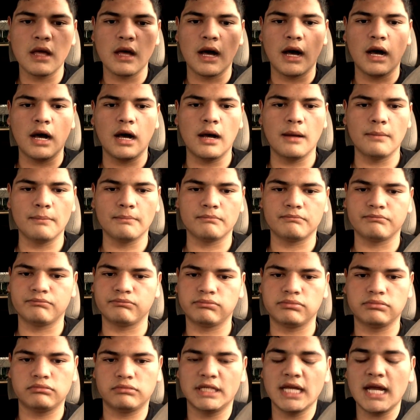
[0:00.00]

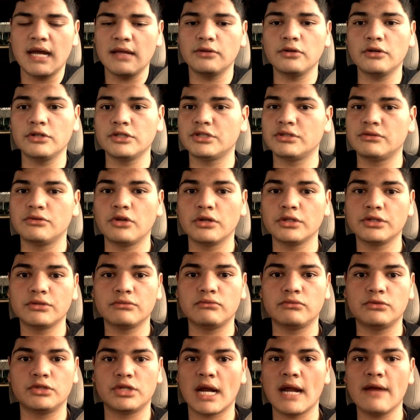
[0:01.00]

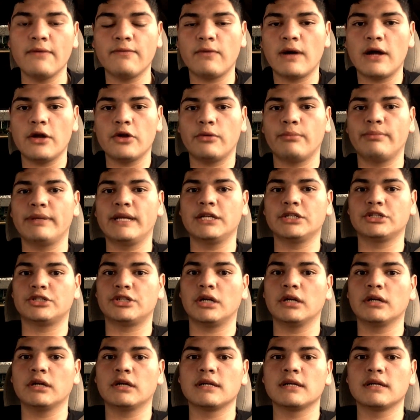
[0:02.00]
don't drive while you're being drunk,